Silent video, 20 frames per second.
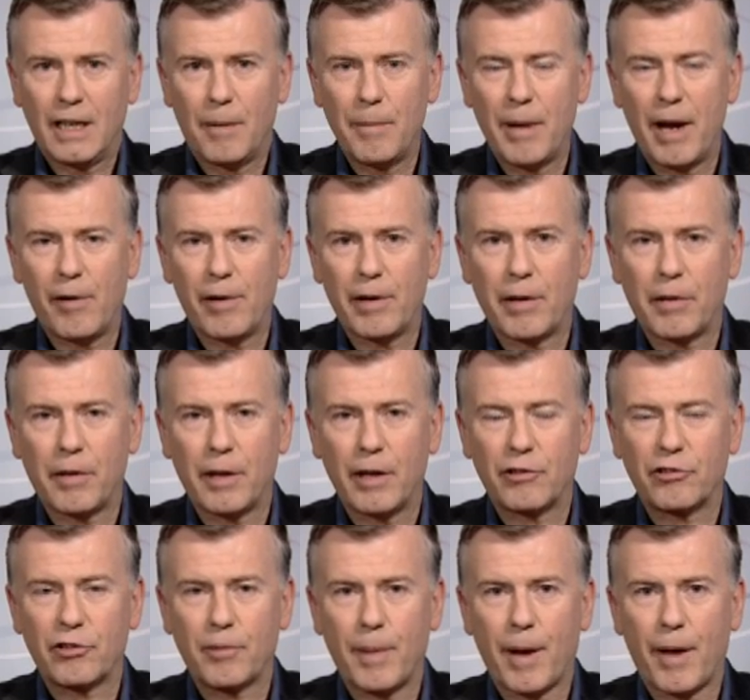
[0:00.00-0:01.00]
I'm hearing
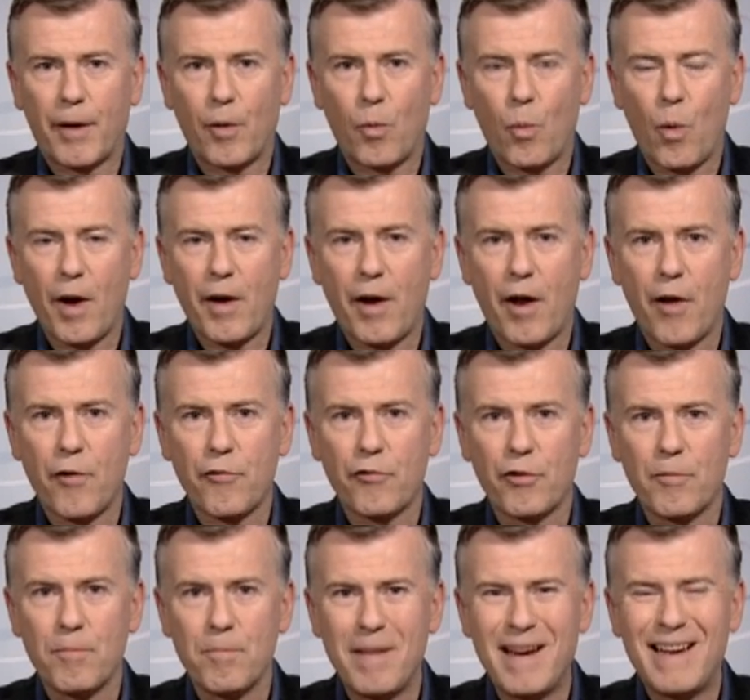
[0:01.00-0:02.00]
things about a
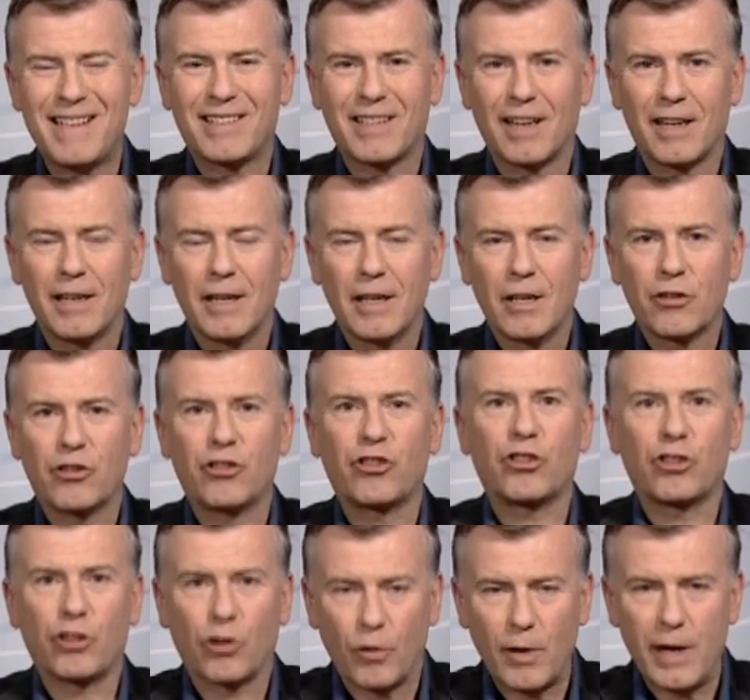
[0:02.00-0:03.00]
100 metre
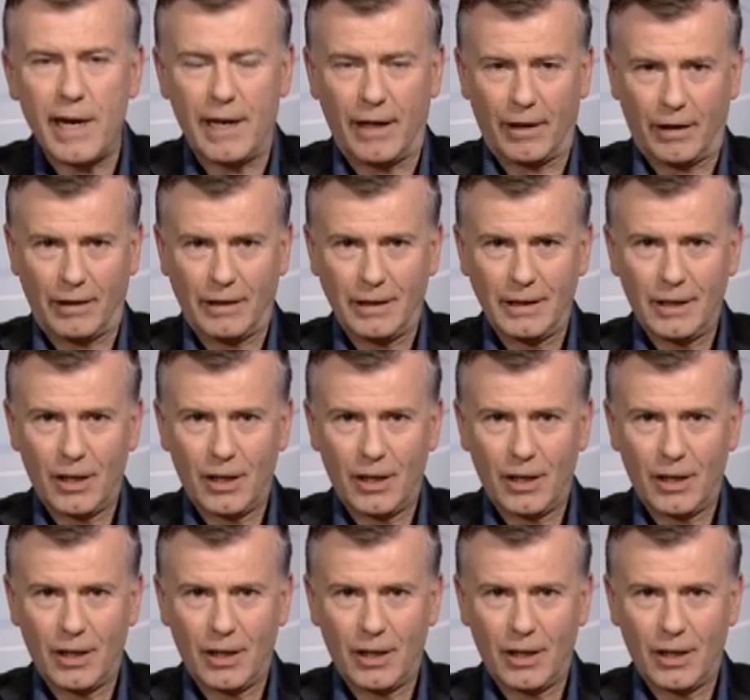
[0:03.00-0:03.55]
screen